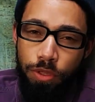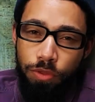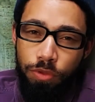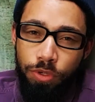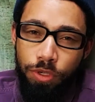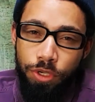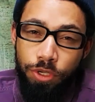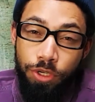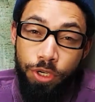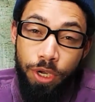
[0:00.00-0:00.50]
to
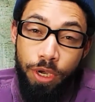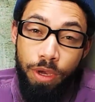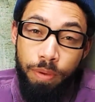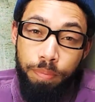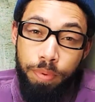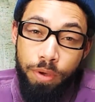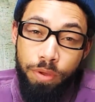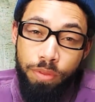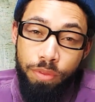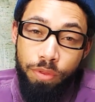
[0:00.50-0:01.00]
just check
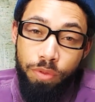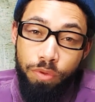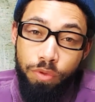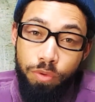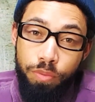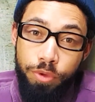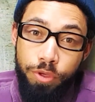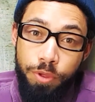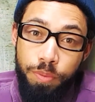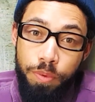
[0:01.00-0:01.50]
up on the
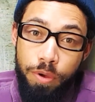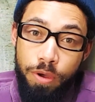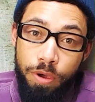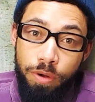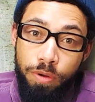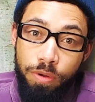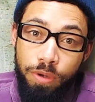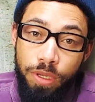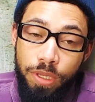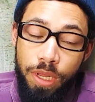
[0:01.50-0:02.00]
LumiSpa
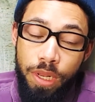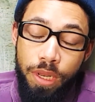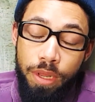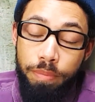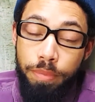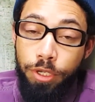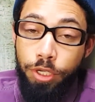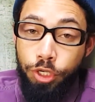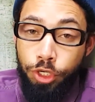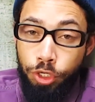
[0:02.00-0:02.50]
and all of that. Let
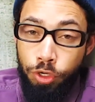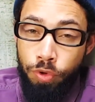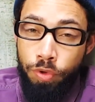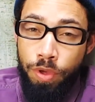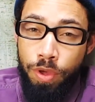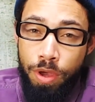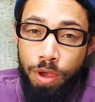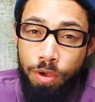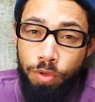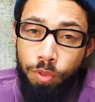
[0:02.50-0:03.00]
me just show
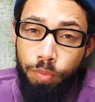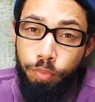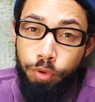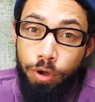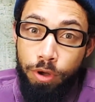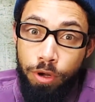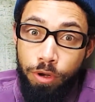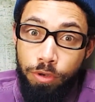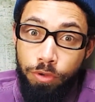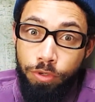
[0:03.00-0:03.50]
you how the
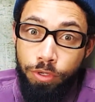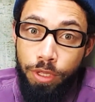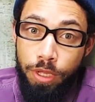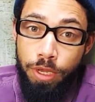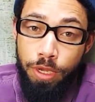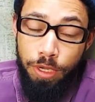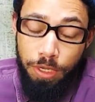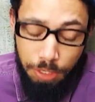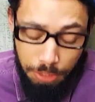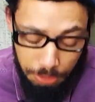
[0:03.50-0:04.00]
product looks like.